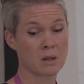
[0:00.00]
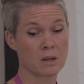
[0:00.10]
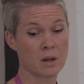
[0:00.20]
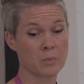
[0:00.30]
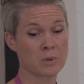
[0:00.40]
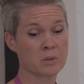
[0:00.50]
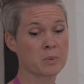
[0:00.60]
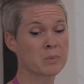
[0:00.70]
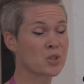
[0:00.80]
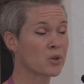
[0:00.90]
like this,
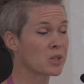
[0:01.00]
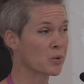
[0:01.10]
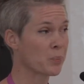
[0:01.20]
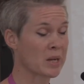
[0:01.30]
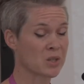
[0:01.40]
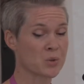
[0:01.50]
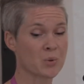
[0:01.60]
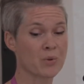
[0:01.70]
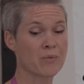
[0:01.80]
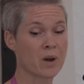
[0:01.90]
but the majority of patients
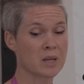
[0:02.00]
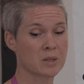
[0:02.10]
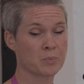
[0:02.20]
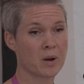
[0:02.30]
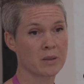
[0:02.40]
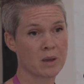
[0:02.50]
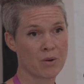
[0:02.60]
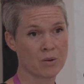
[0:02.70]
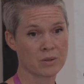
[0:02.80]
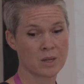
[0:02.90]
were invited by their
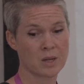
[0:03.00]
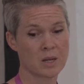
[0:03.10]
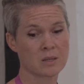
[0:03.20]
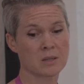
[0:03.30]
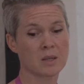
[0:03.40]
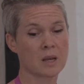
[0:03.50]
own CNSs